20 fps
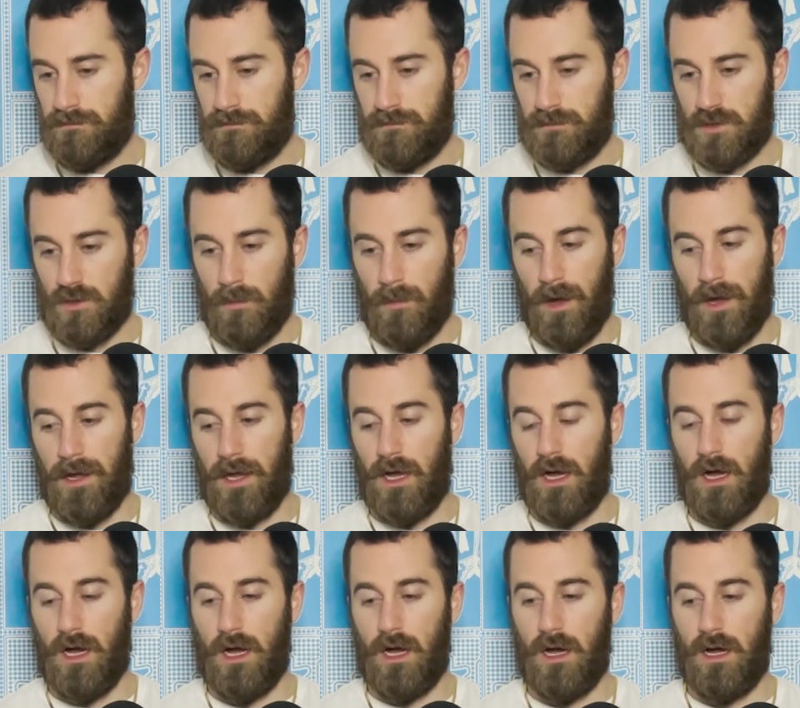So
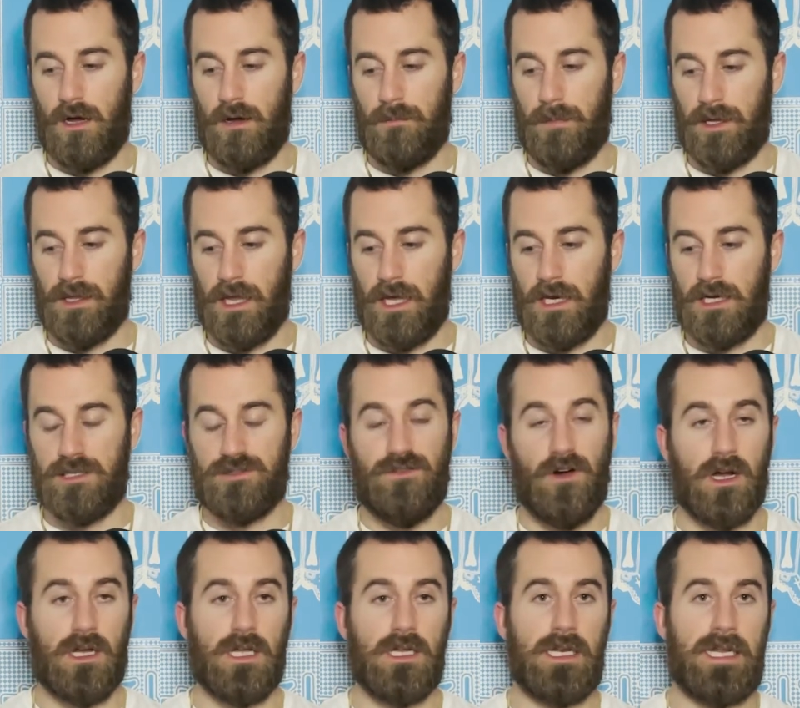my lady's
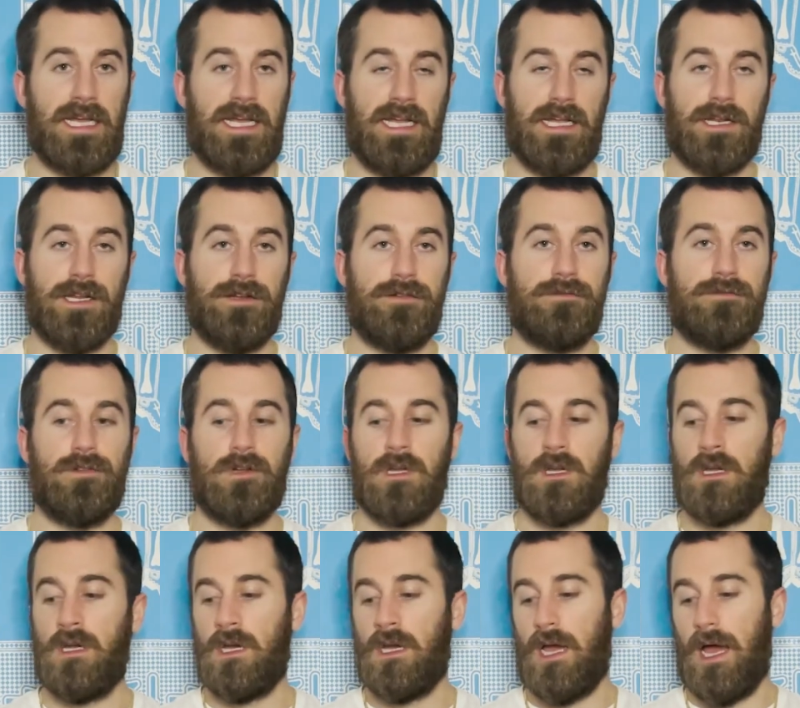fucking heated
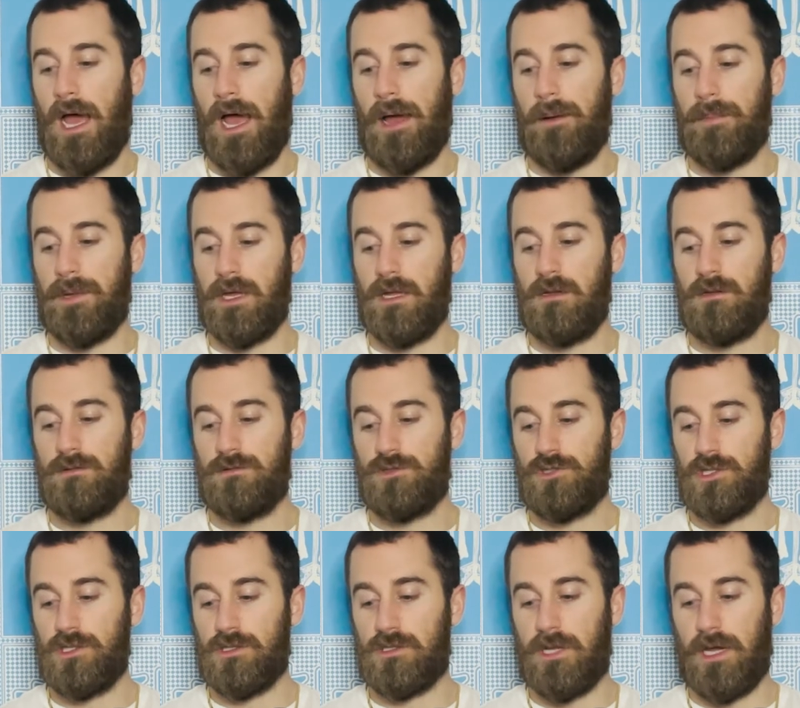at me.
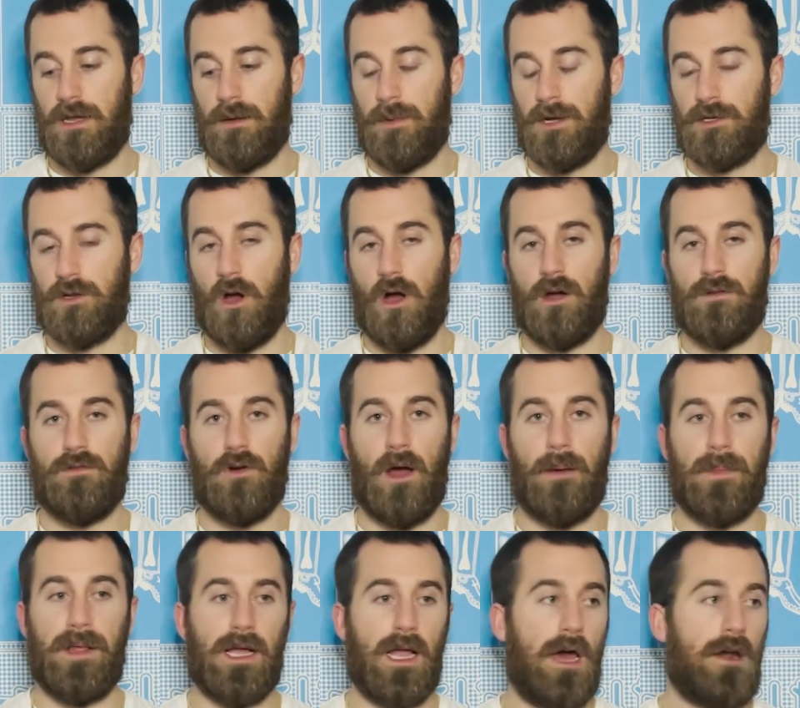She's taking my dog for. I'm
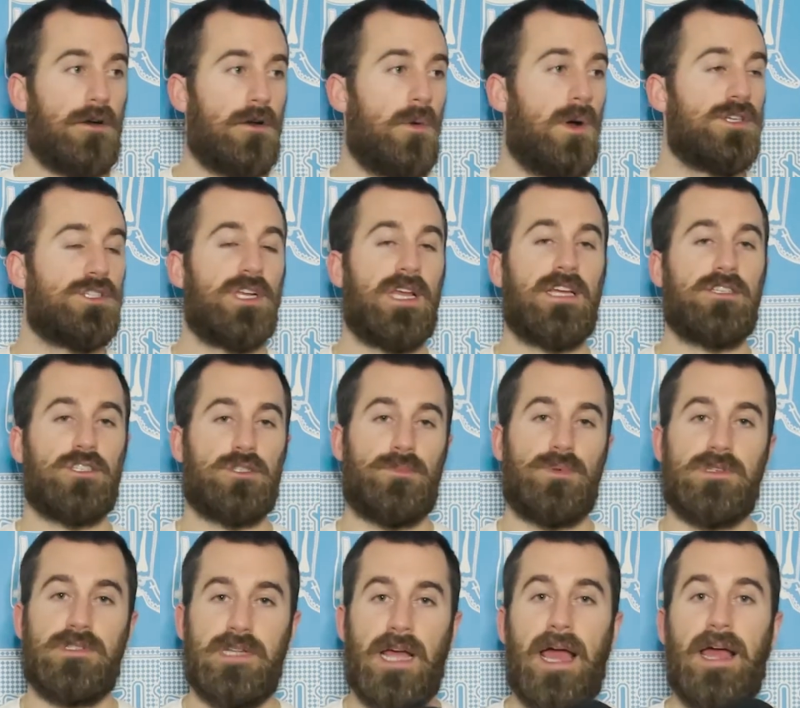like, I don't know why she can't just
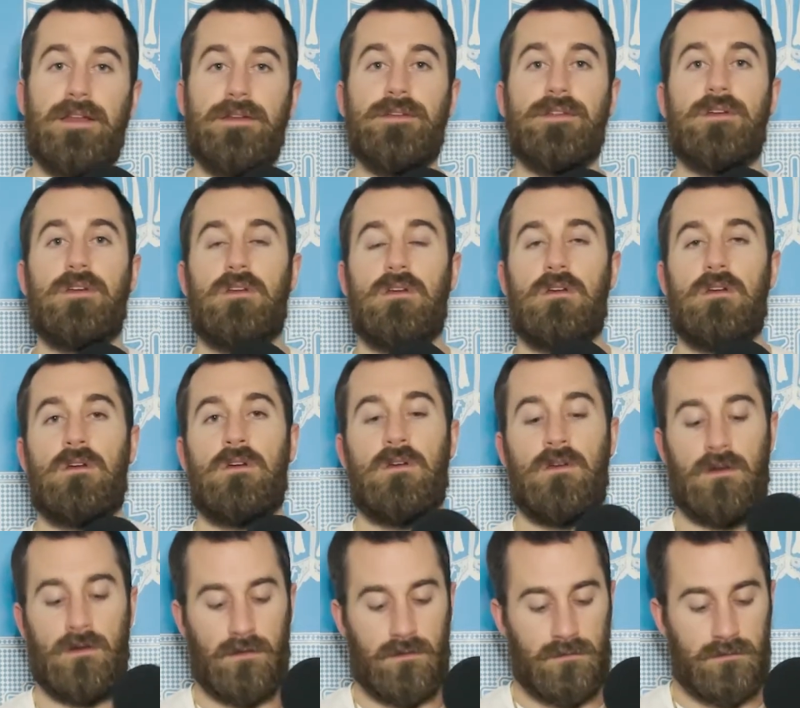pretend
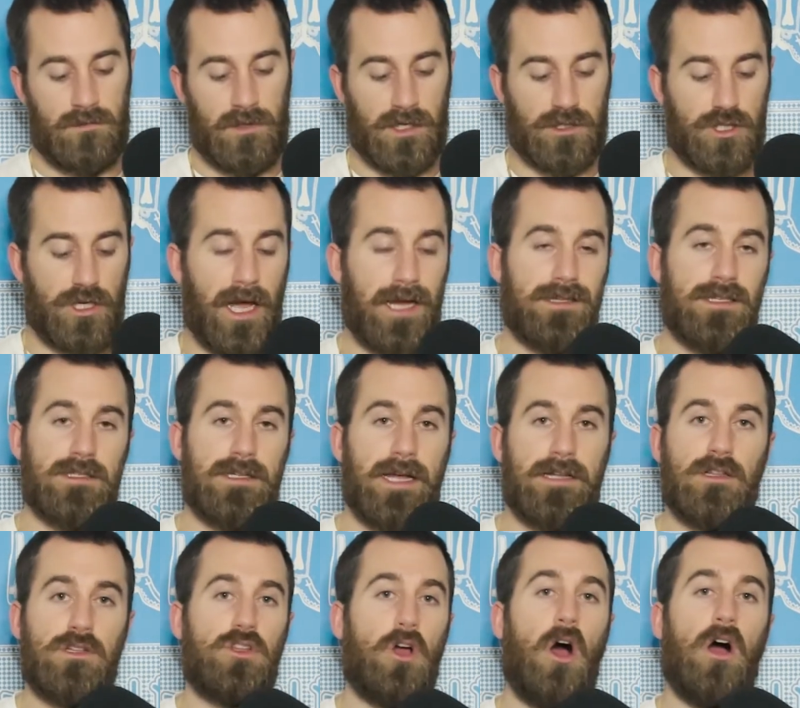that she had to take
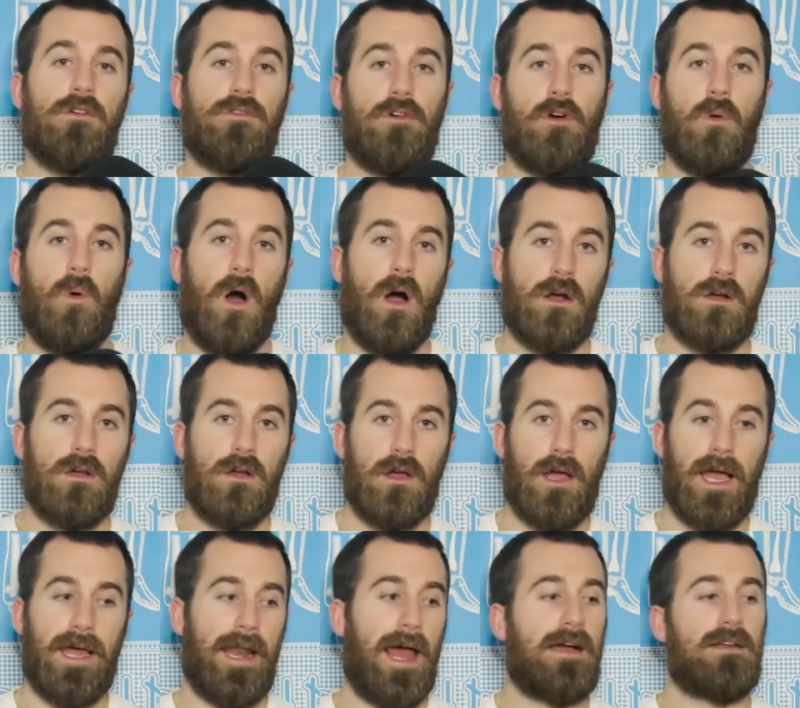the dog for a walk
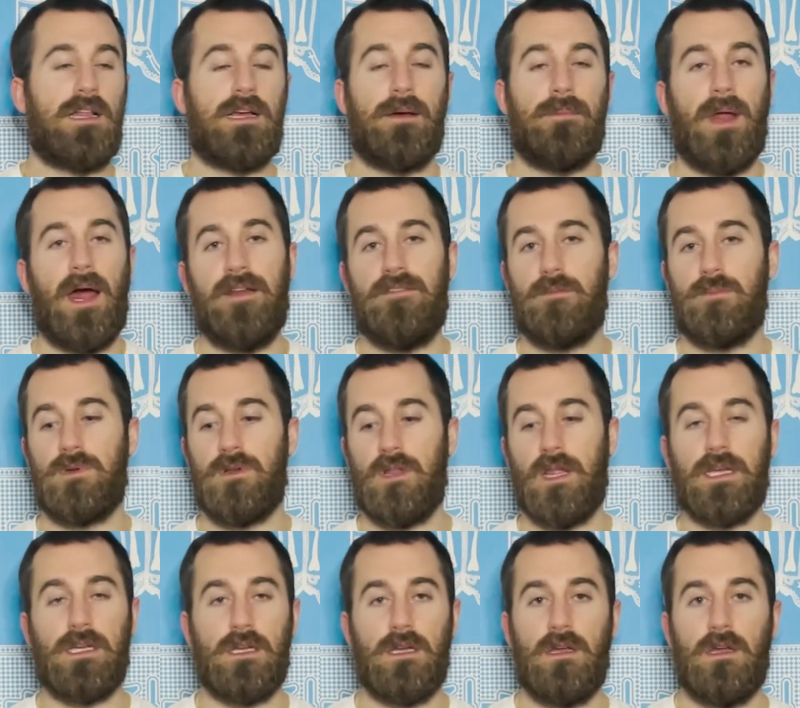and act like I'm not even
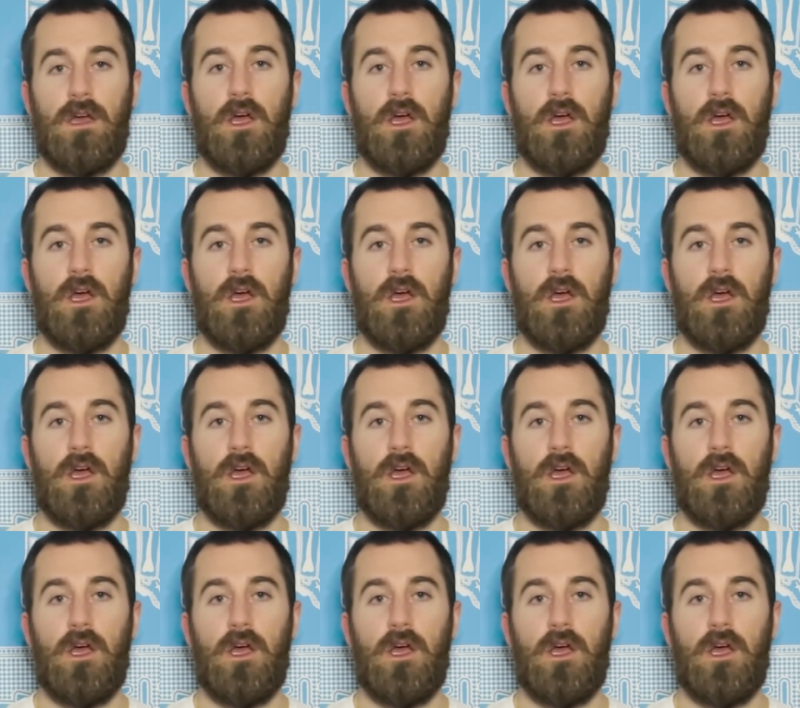like.